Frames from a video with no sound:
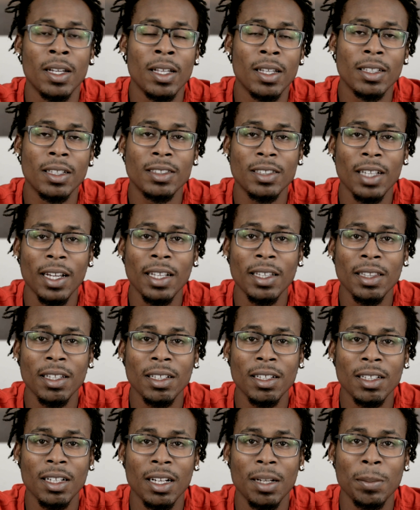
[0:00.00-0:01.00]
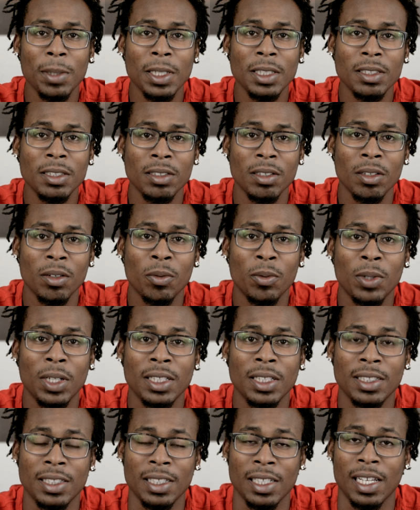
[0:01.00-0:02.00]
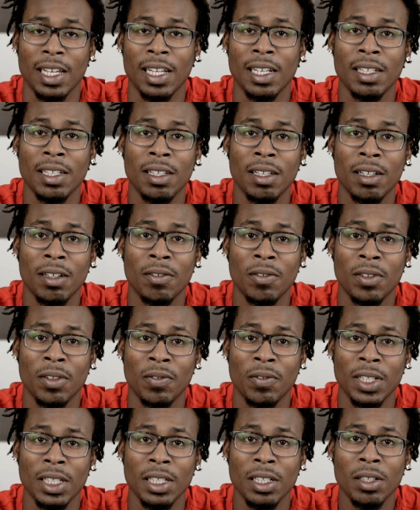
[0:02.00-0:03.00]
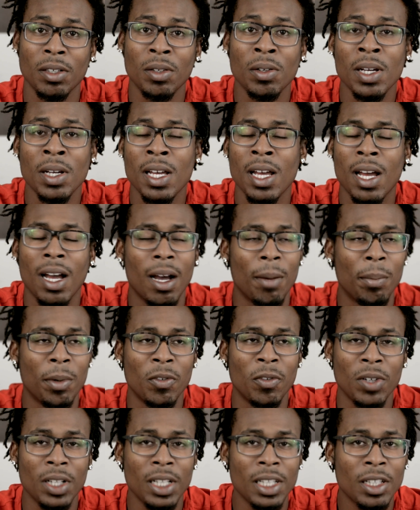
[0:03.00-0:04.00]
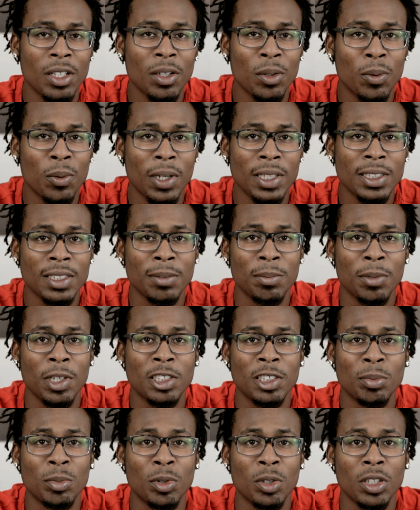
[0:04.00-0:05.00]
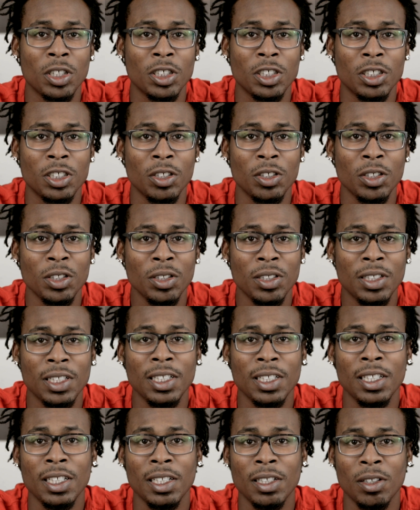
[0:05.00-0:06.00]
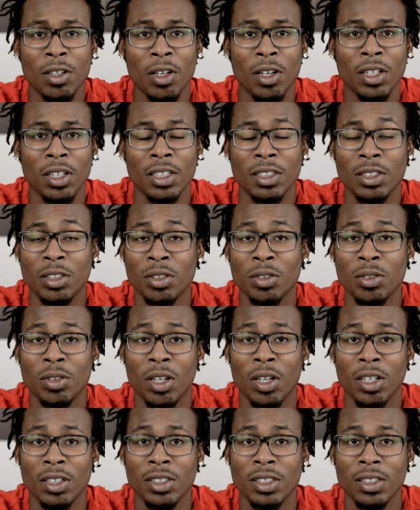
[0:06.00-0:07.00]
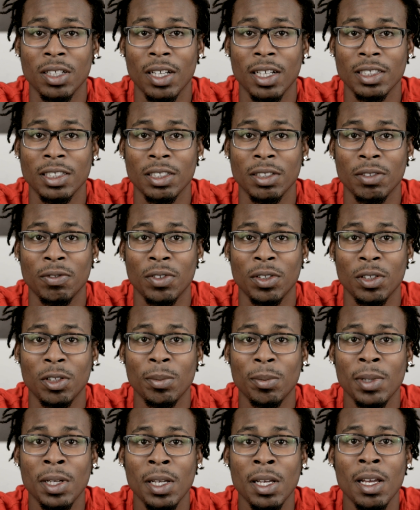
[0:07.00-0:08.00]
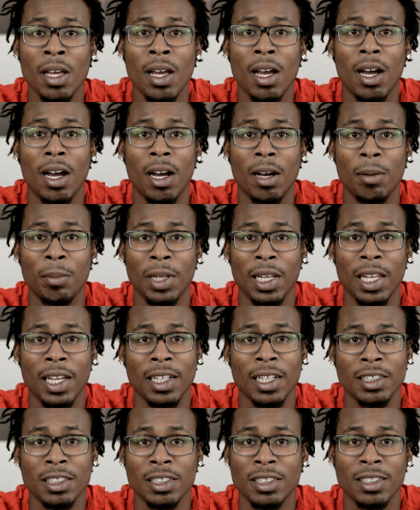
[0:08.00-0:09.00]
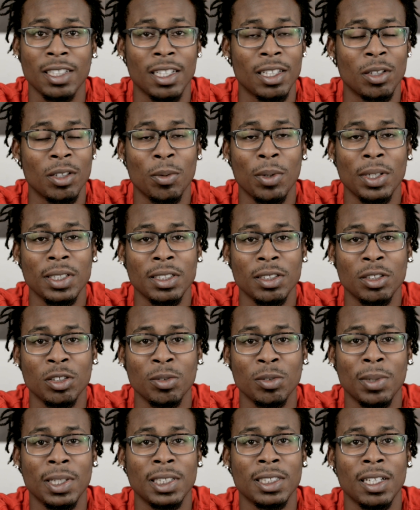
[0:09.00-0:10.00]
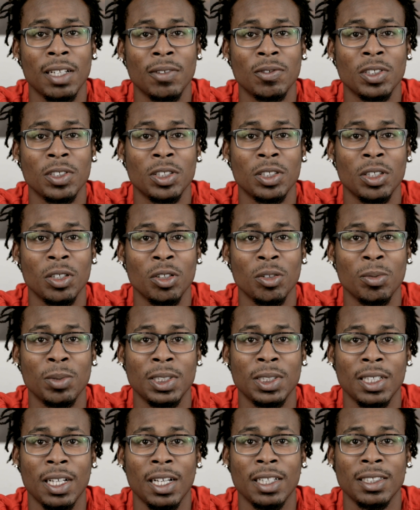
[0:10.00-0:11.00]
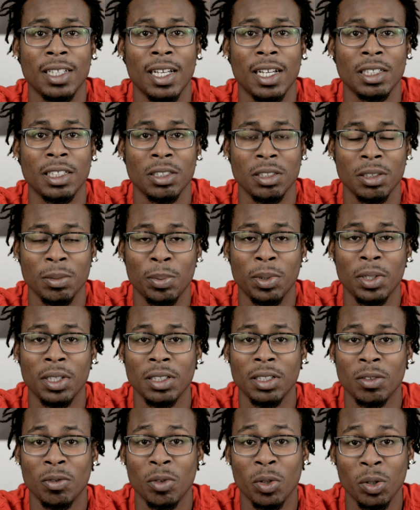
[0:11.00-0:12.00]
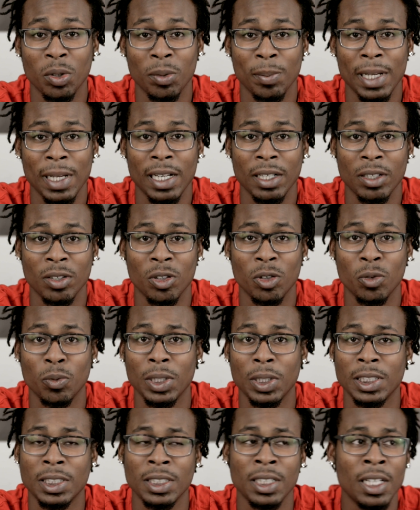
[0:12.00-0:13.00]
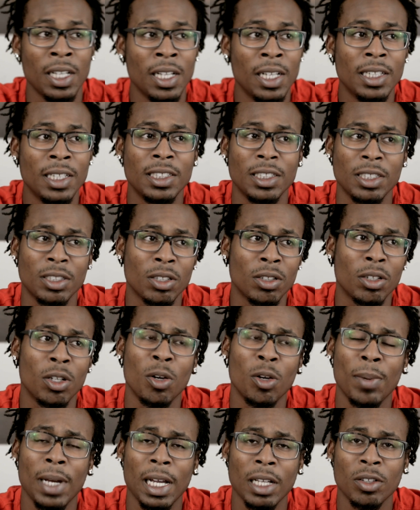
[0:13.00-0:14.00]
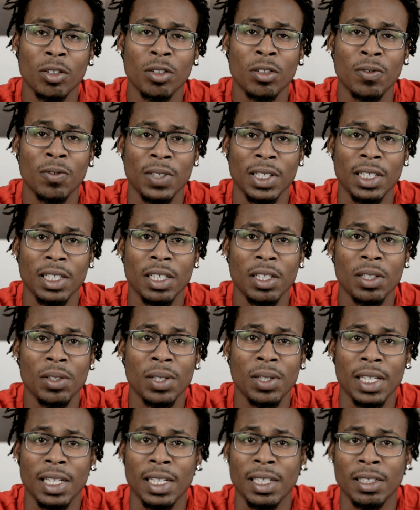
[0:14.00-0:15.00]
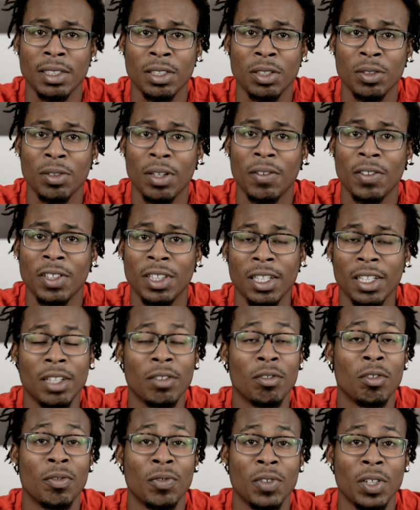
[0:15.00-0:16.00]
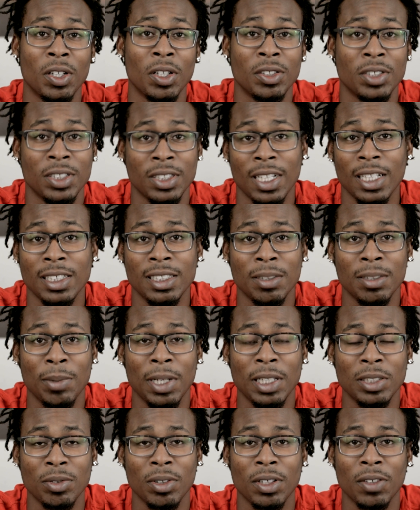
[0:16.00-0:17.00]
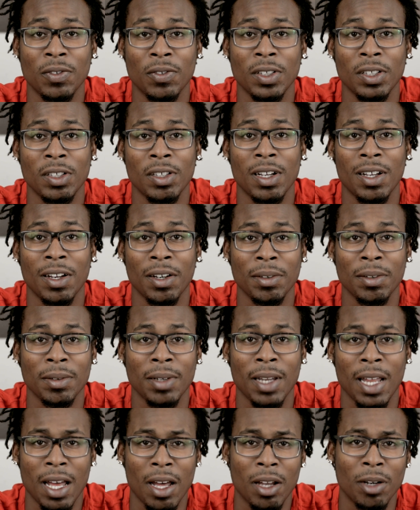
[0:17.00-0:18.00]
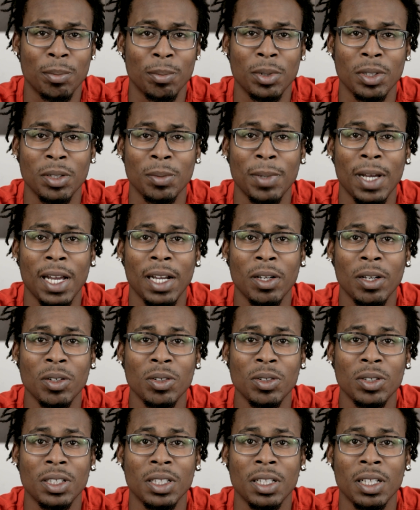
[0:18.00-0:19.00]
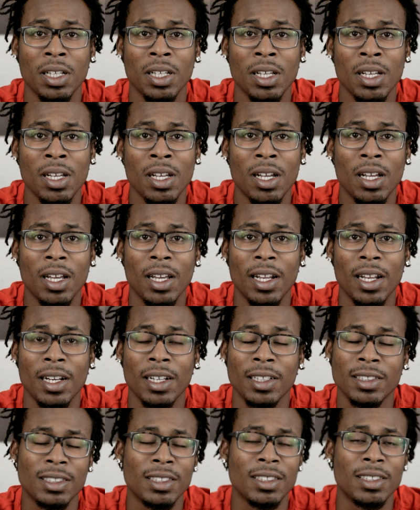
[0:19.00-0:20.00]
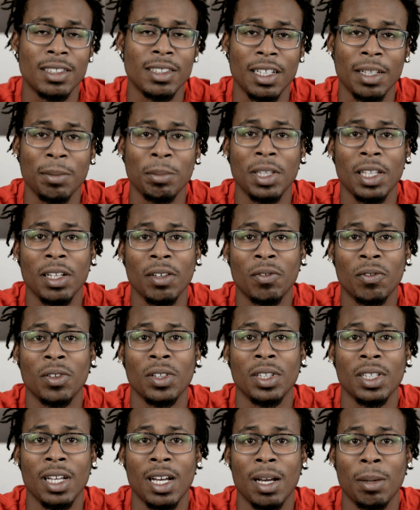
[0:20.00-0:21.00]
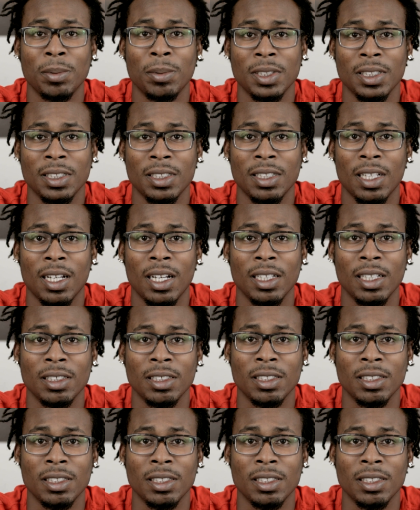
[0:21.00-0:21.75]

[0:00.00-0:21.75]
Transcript: The second thing that I missed was the end of the video, but really there wasn't much more to show you. It did get dark and too dark to actually film. But like I just said, there wasn't too much left to show you besides actually putting the rotor back on, which just go back through the video and do everything in reverse, and that's the best way to figure out how to put it back on. And it's the same thing for the opposite side.